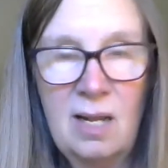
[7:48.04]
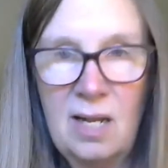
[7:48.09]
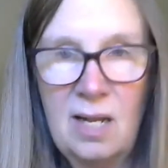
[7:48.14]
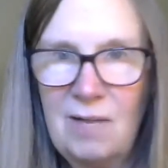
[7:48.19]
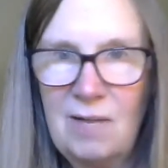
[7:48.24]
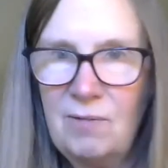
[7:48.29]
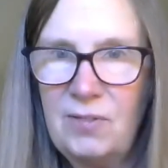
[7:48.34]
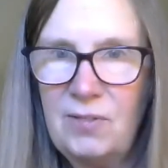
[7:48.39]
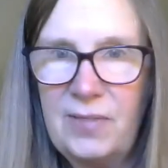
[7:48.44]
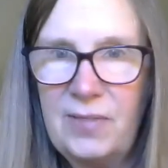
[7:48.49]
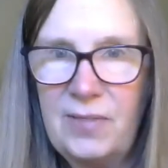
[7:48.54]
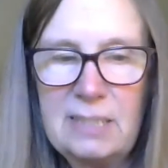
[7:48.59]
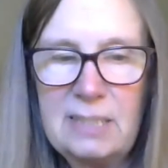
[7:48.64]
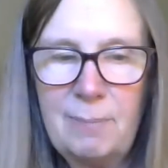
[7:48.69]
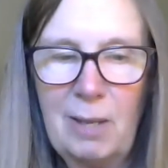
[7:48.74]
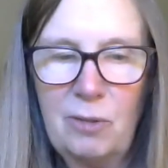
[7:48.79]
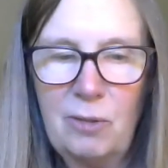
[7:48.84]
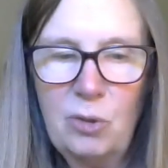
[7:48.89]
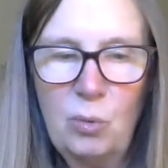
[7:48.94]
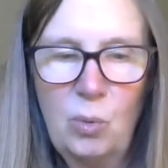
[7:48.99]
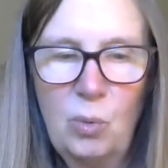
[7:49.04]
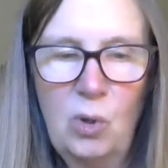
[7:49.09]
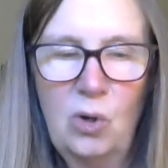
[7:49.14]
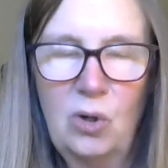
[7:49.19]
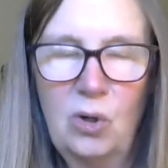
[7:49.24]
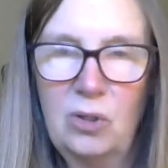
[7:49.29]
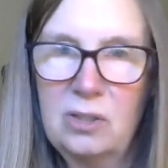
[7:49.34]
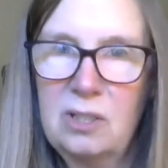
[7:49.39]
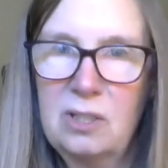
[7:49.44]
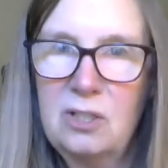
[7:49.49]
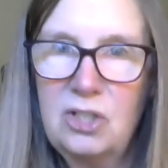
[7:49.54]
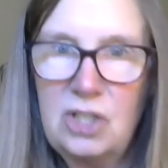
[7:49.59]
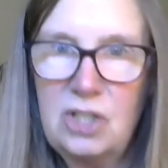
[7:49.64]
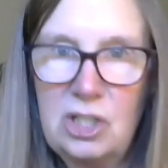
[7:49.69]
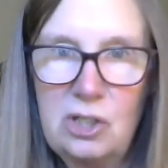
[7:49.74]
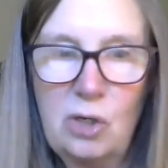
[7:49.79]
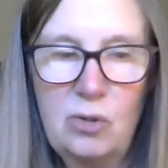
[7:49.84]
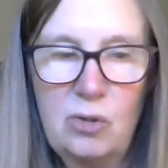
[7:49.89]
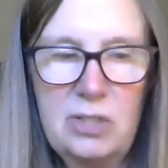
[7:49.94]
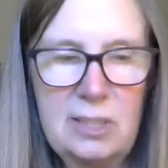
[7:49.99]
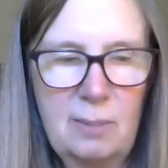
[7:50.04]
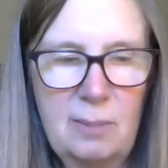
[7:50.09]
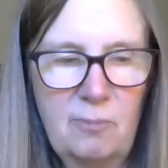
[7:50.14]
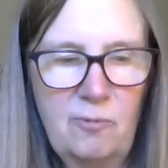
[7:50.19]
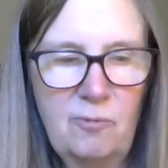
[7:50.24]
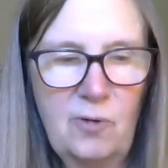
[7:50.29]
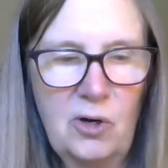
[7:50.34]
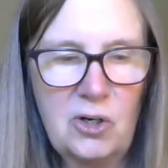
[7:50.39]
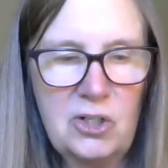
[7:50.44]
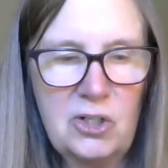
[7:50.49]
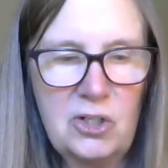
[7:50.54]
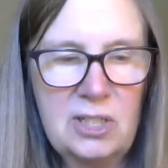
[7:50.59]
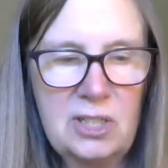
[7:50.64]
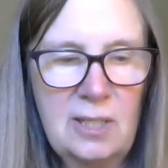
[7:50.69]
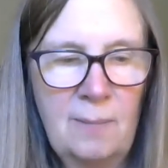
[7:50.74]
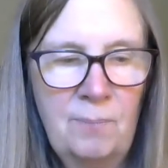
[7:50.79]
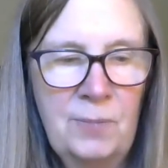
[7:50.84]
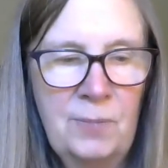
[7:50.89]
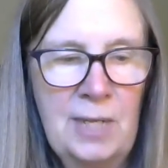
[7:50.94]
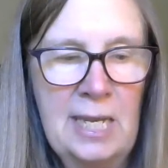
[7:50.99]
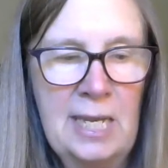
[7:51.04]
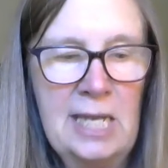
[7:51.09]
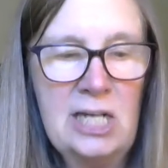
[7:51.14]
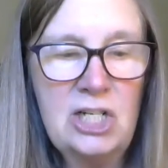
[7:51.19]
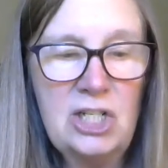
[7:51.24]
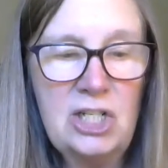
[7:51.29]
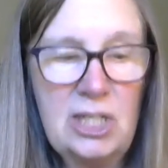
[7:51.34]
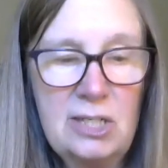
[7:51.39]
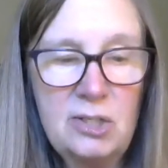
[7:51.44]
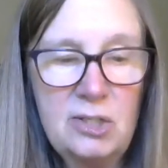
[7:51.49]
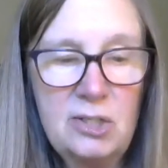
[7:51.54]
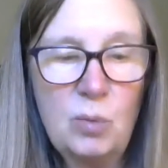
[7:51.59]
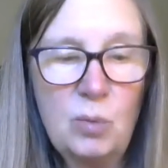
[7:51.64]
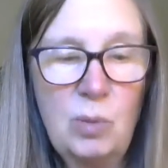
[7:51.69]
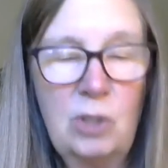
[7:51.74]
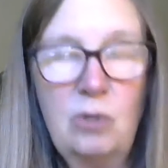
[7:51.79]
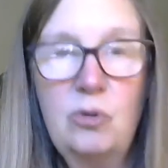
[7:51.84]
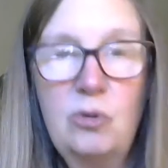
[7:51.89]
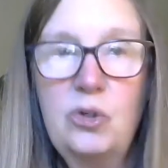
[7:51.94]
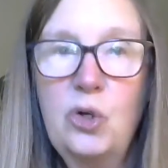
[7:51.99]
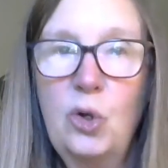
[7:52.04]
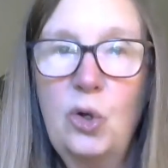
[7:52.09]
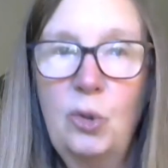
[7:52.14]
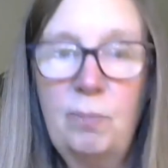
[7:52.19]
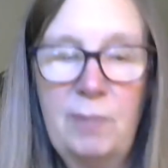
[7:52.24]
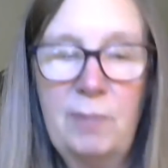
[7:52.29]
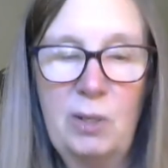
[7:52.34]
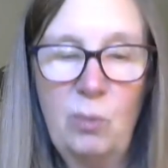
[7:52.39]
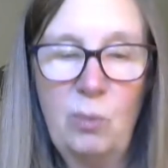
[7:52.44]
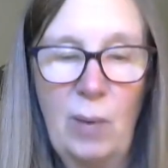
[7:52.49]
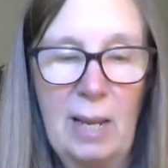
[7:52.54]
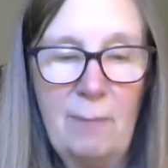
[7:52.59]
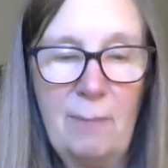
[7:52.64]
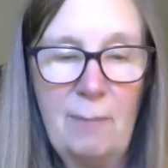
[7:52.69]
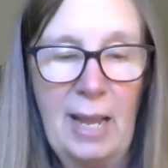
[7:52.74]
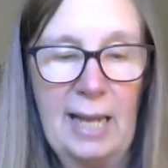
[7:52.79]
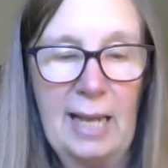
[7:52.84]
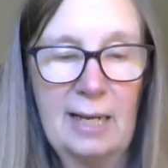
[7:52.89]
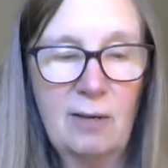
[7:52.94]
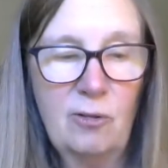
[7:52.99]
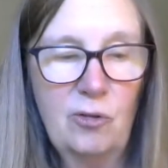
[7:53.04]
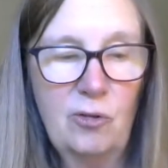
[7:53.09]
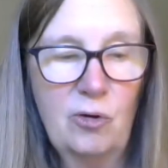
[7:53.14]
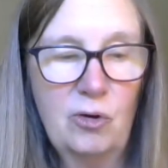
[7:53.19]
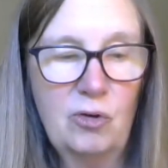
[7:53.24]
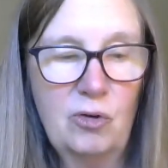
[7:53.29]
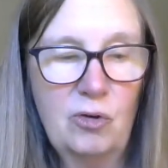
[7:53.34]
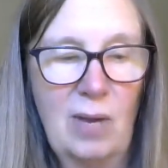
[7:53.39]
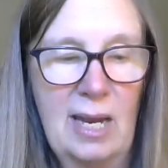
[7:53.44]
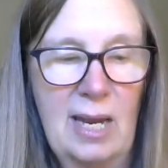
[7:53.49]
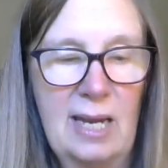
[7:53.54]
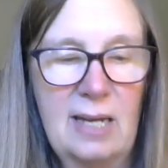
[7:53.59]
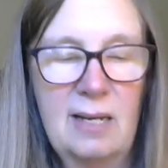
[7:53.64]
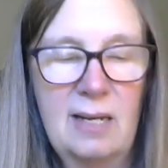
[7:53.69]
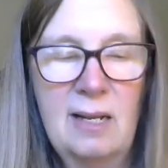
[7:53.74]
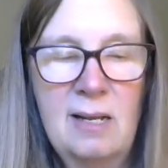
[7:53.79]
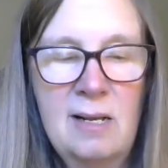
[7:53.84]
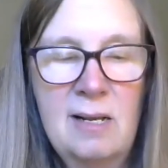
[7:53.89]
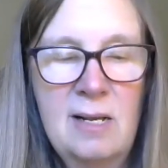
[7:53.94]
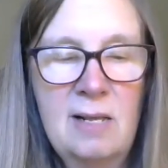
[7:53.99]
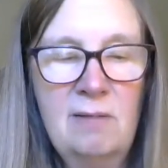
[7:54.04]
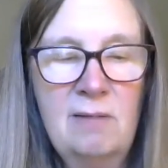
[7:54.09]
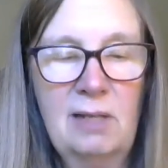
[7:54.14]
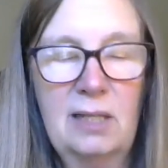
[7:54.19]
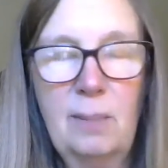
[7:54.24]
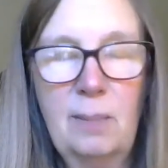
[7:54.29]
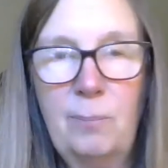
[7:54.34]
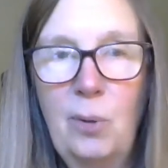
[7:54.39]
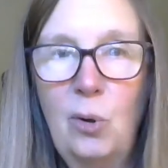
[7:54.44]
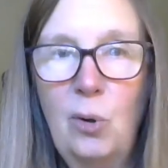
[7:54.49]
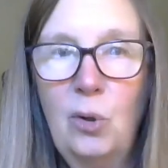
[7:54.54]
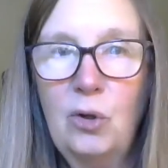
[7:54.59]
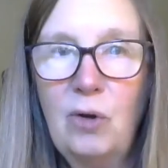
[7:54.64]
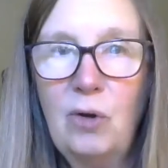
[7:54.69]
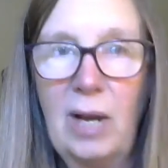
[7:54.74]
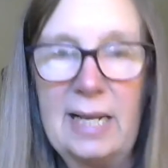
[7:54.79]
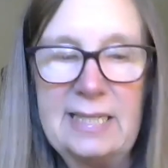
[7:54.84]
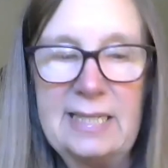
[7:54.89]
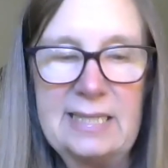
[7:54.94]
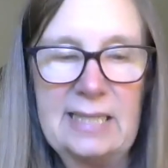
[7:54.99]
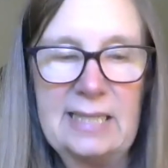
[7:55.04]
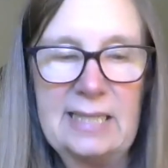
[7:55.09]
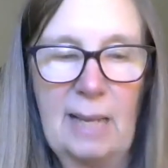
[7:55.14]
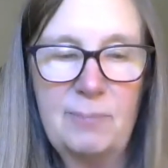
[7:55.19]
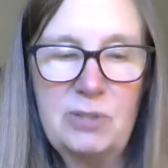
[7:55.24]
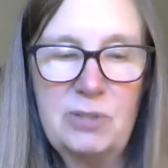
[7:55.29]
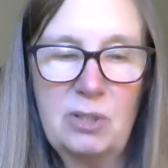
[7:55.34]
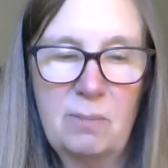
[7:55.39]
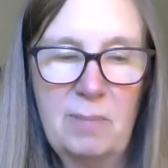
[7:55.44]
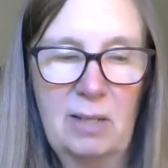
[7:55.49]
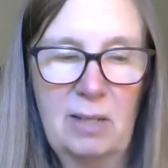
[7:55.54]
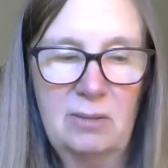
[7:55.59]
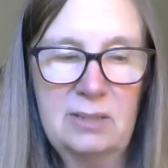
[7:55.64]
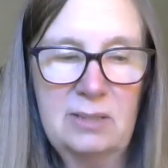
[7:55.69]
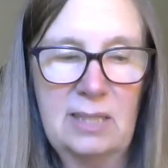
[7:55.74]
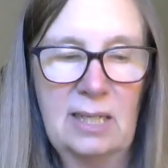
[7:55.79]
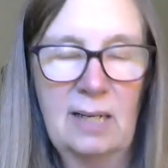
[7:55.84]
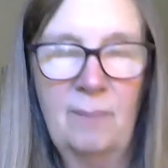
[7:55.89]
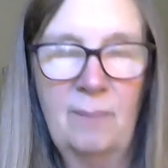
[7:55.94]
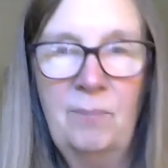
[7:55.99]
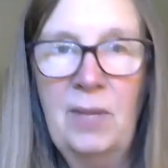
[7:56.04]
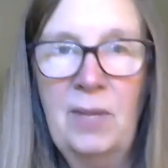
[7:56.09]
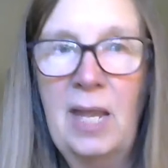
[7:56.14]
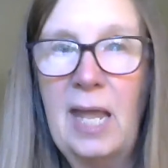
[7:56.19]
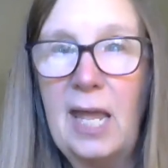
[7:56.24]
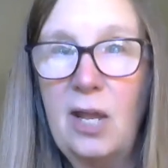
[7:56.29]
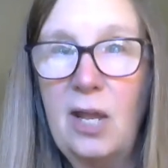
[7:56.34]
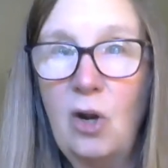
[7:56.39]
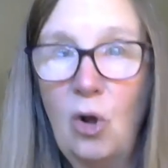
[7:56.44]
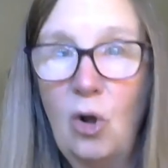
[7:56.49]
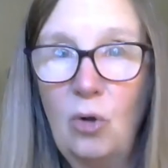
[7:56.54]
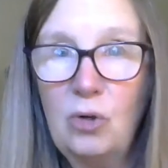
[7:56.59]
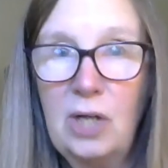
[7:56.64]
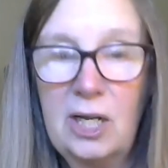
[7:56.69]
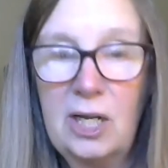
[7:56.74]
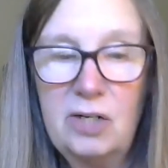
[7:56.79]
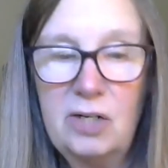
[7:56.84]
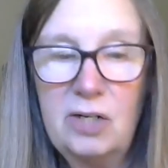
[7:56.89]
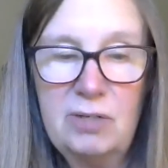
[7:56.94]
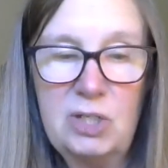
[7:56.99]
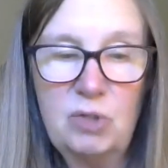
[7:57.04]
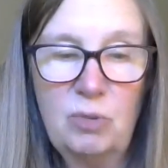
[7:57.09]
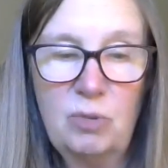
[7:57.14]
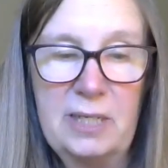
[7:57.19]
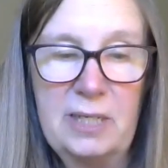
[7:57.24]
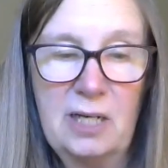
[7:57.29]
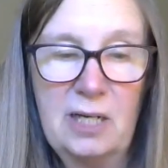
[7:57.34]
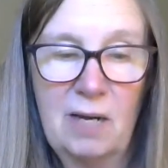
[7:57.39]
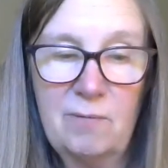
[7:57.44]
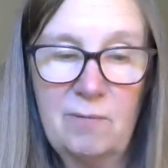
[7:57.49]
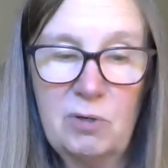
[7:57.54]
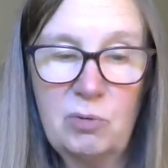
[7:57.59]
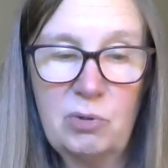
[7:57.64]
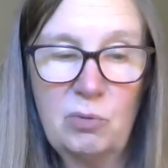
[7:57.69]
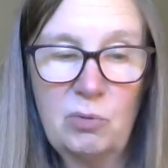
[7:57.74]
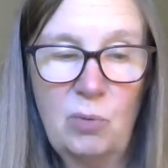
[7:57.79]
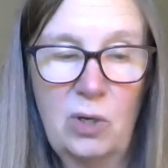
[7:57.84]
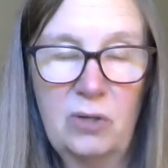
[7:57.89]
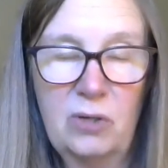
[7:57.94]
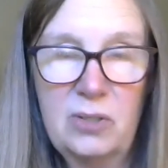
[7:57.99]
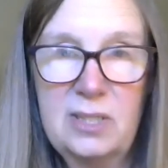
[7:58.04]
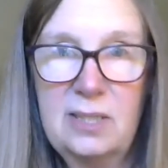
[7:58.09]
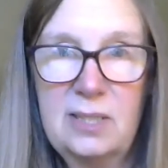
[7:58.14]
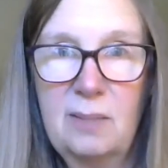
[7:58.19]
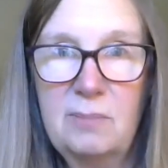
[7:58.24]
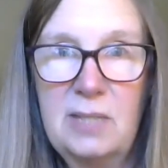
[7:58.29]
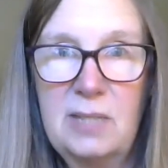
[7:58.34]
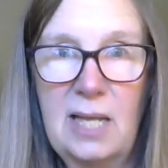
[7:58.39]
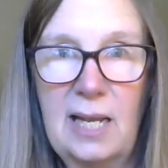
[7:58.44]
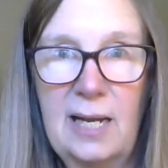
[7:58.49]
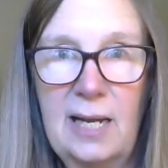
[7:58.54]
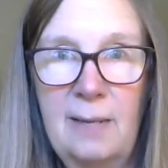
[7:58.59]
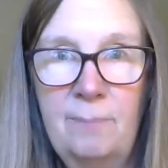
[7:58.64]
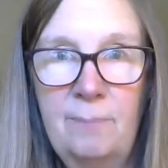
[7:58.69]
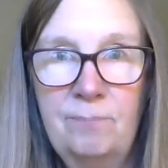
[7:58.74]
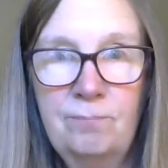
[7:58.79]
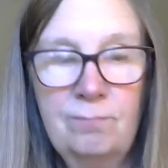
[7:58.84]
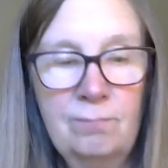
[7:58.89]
Even things about the world, she knows them first. She's the one who told me way back in third grade that the polar ice caps are melting and whole countries will be covered with water someday.